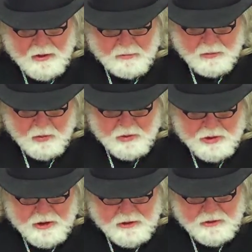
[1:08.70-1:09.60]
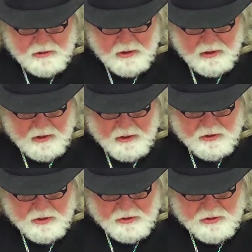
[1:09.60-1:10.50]
Now both Jesus and
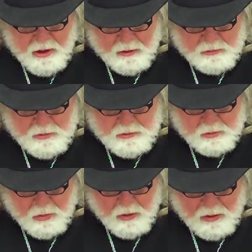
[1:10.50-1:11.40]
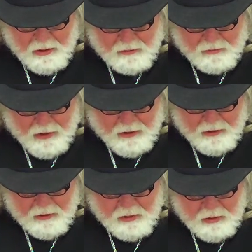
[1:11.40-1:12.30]
his disciples were
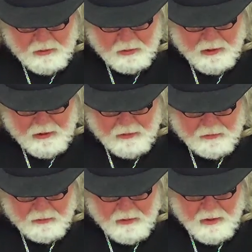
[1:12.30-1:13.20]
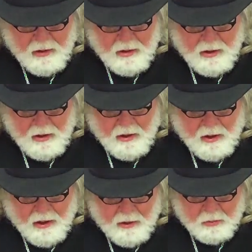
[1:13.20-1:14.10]
invited to the wedding.
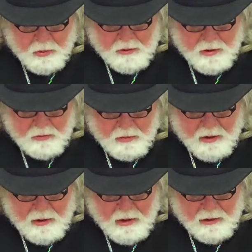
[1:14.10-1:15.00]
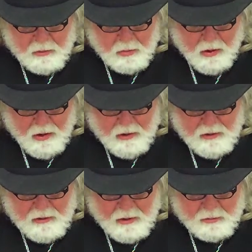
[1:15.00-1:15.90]
And when they ran out of
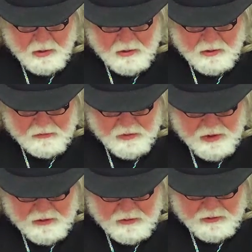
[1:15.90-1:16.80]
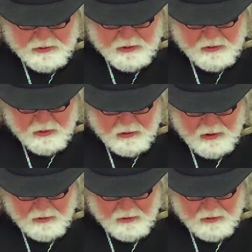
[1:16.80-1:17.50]
wine, the mother of Jesus said to